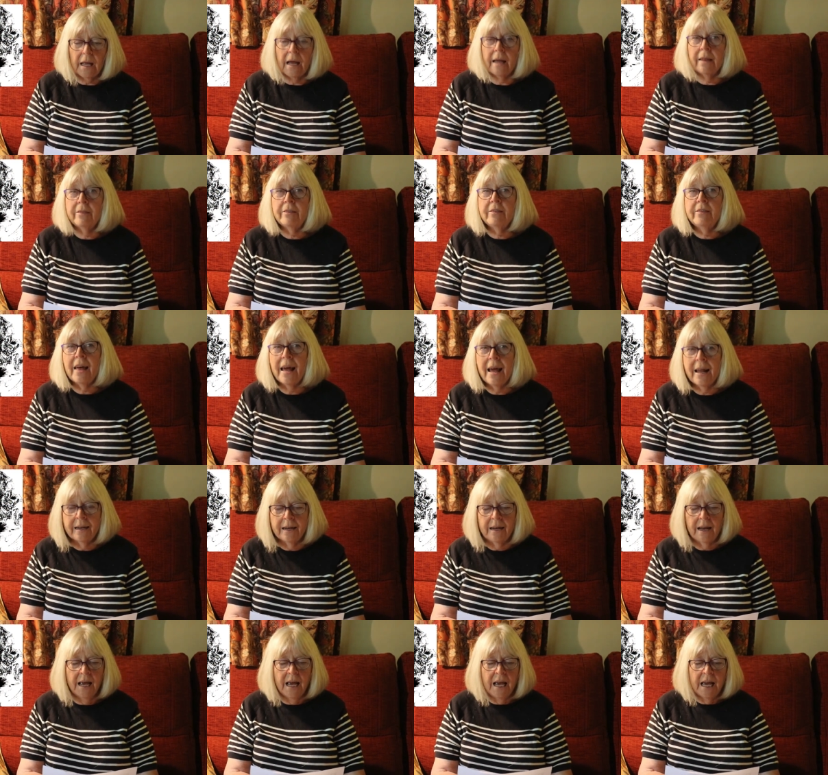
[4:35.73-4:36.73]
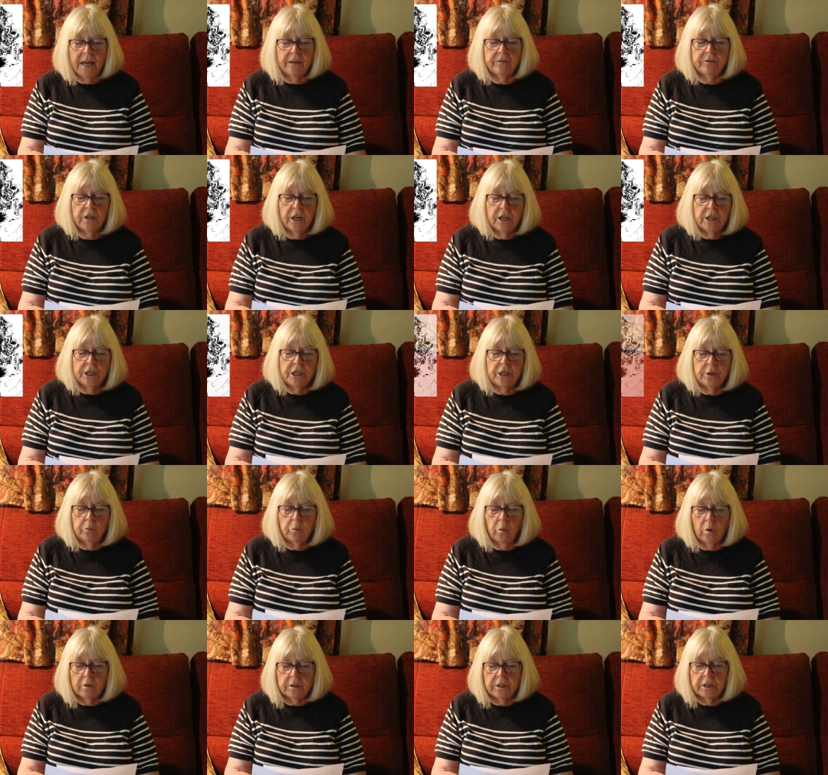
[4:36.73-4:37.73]
And then, if she
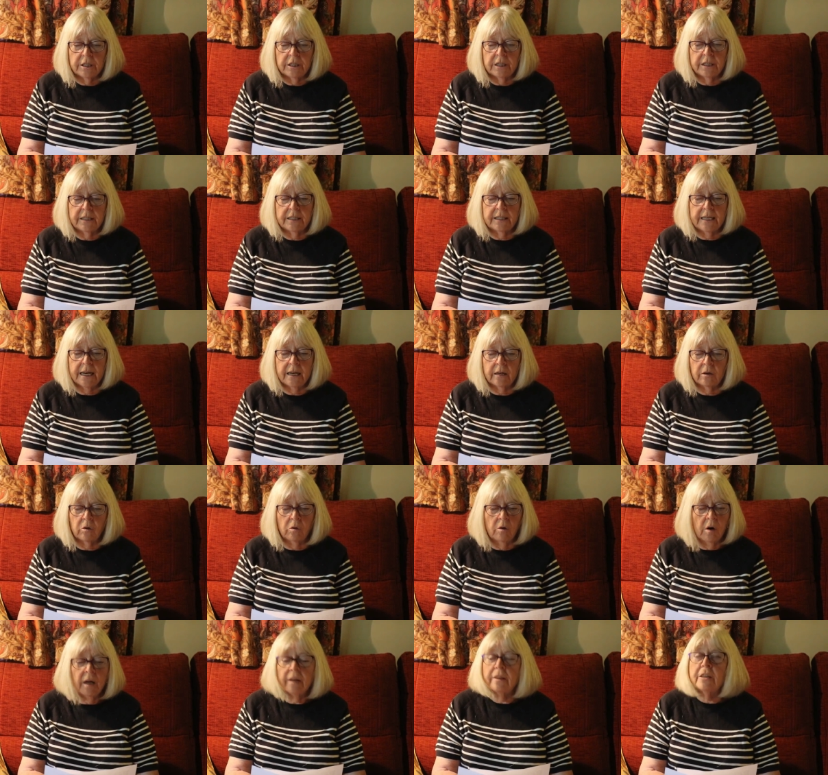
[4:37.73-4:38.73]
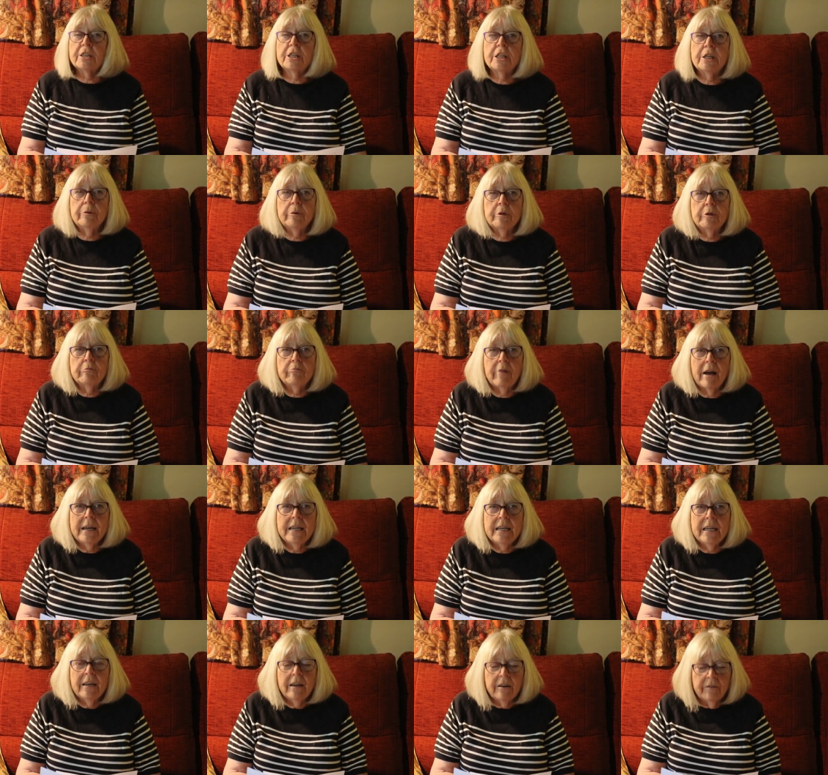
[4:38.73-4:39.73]
wanted to signal that she was
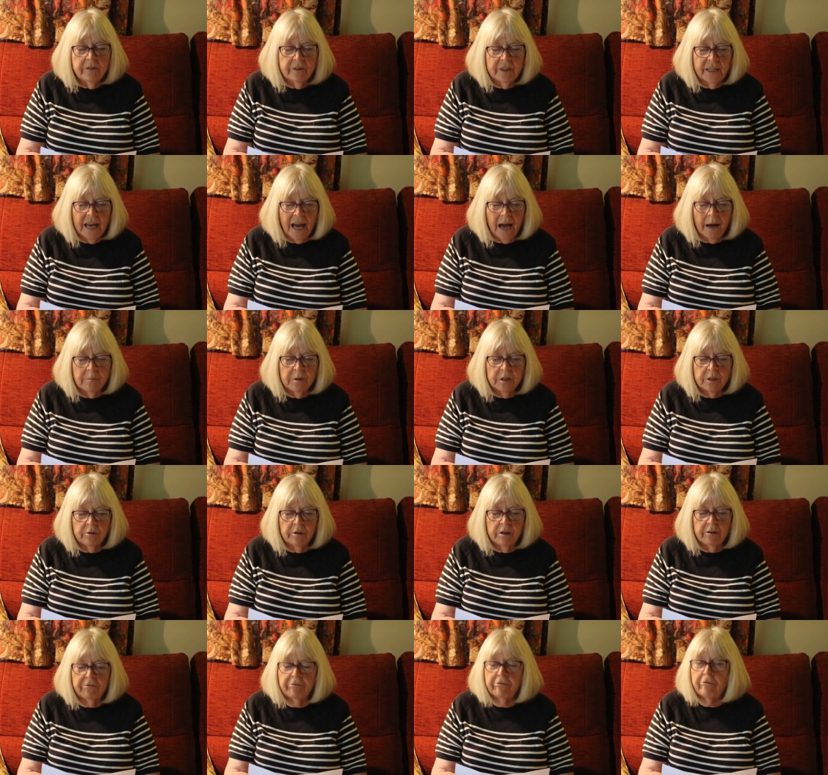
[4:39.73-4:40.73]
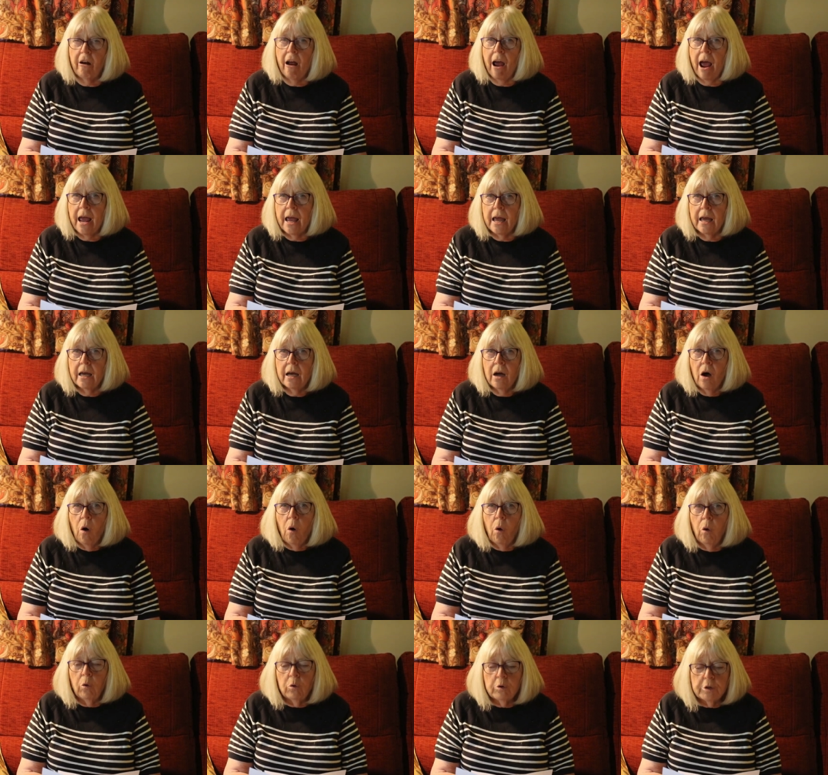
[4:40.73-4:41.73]
ready for the amatory fray,
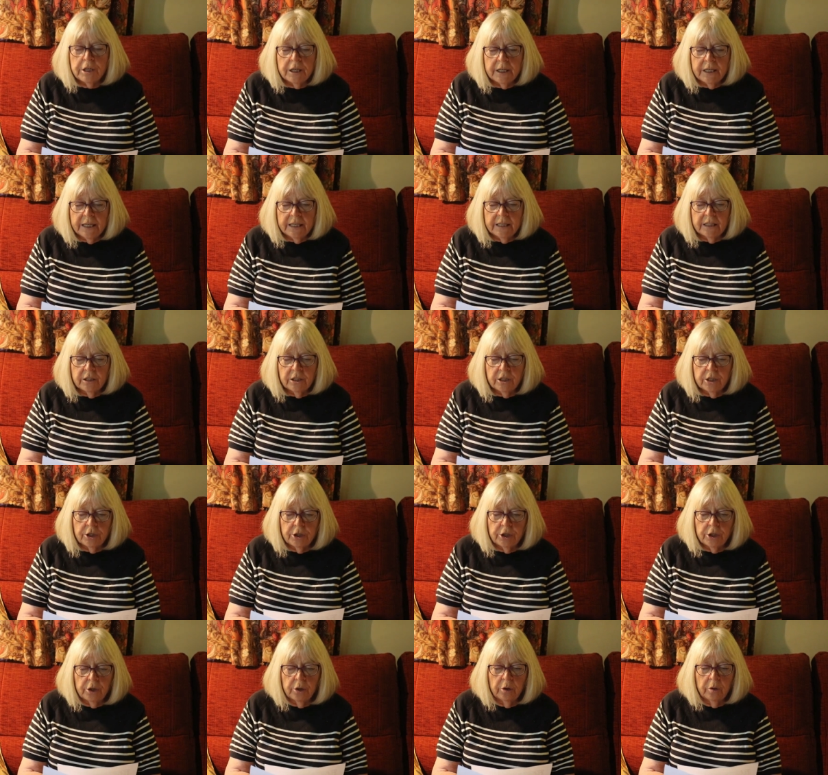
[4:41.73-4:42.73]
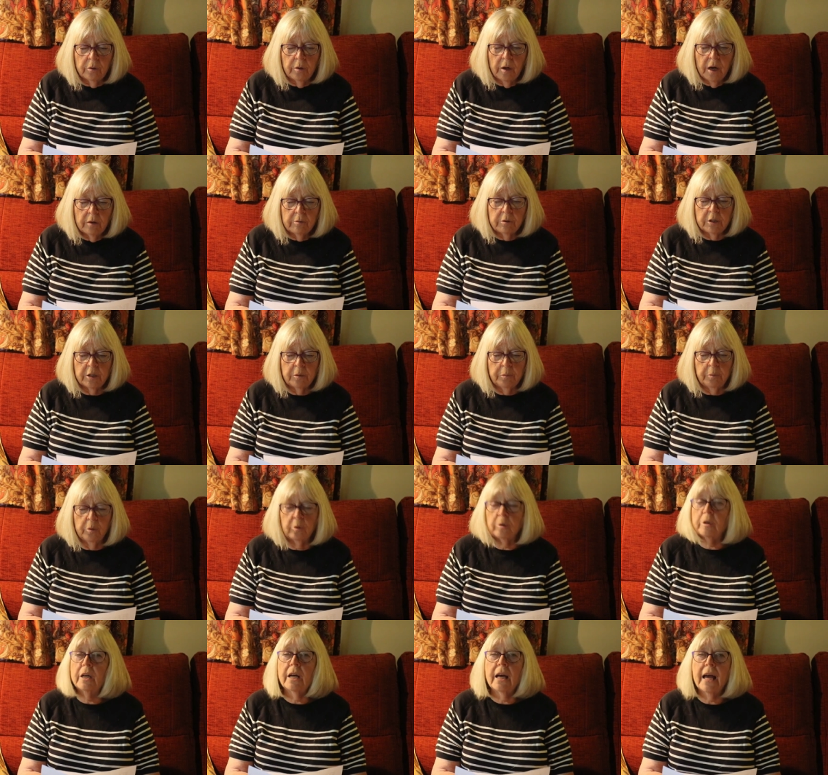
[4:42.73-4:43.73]
all she needed to do was to
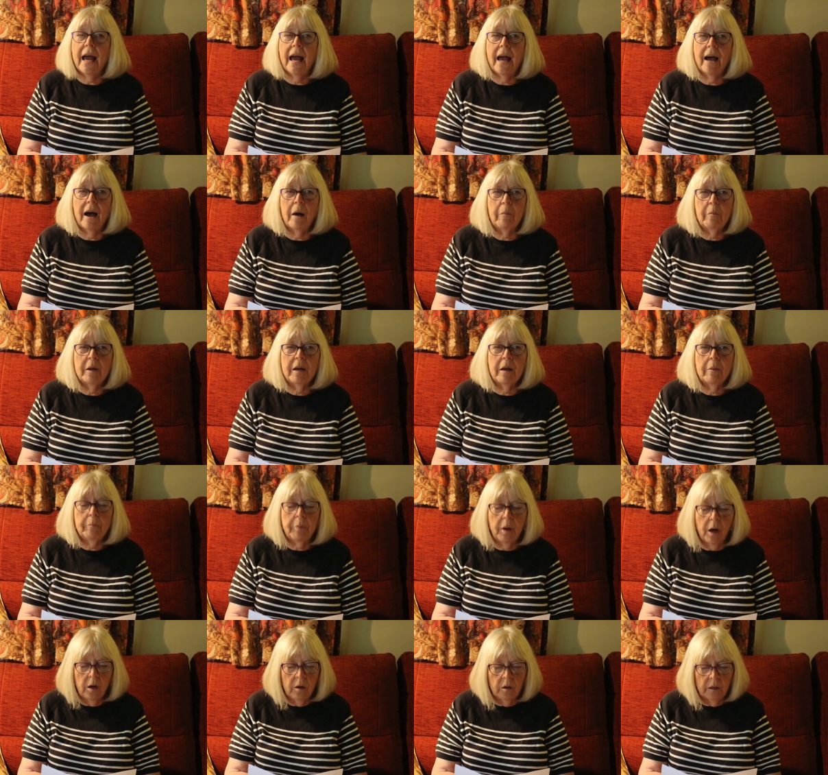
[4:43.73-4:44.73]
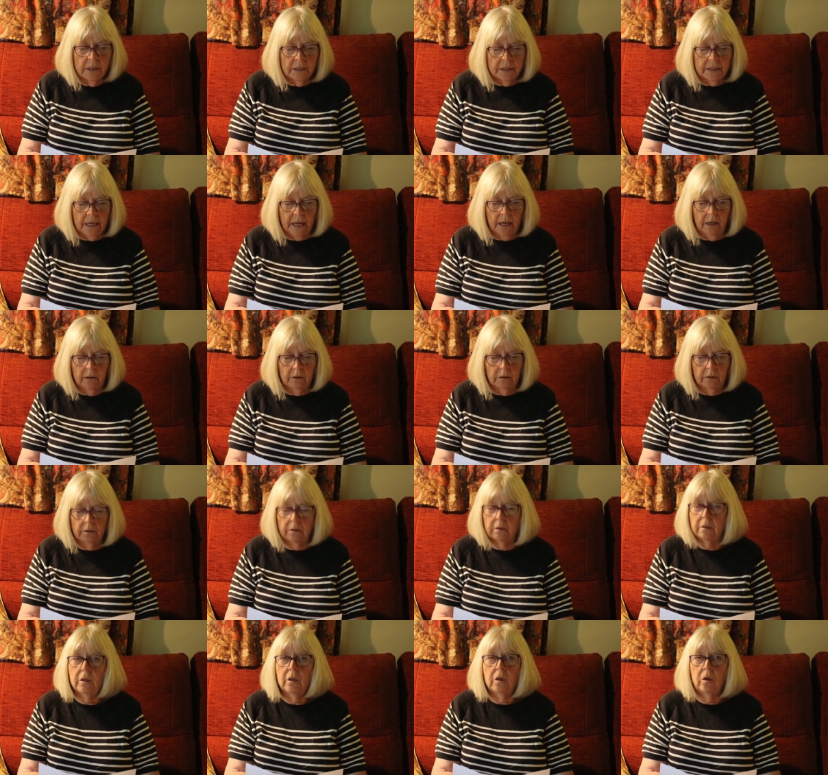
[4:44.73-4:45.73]
put her hair up in a ponytail
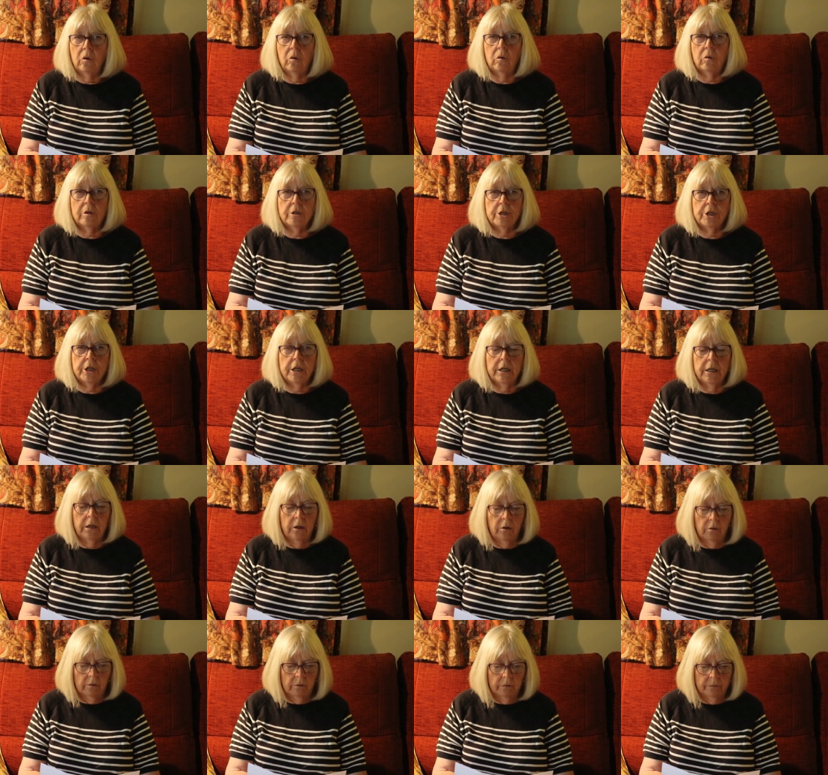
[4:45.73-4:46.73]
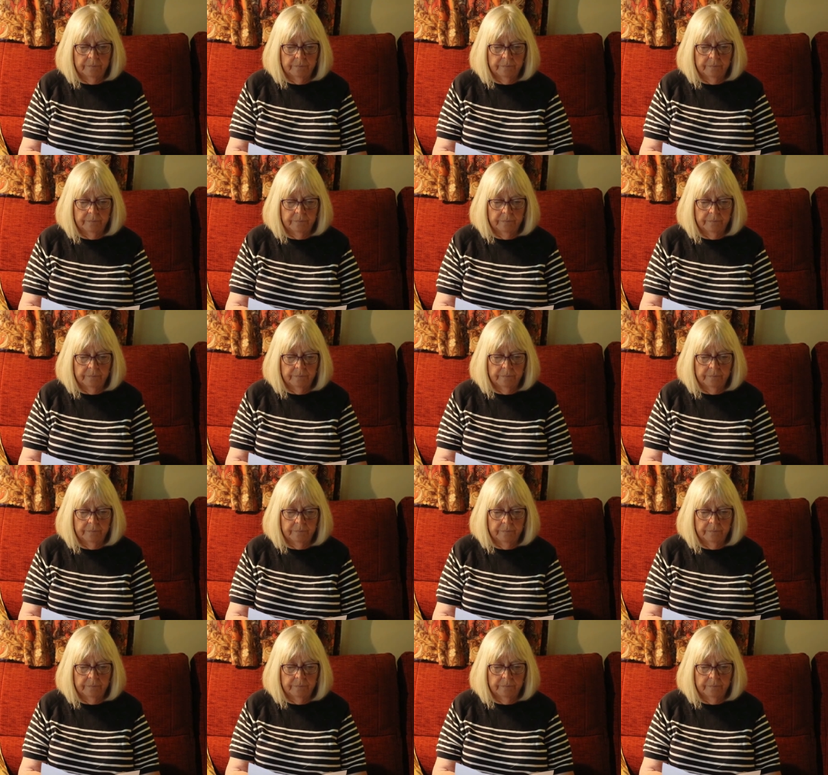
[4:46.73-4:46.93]
or a chignon.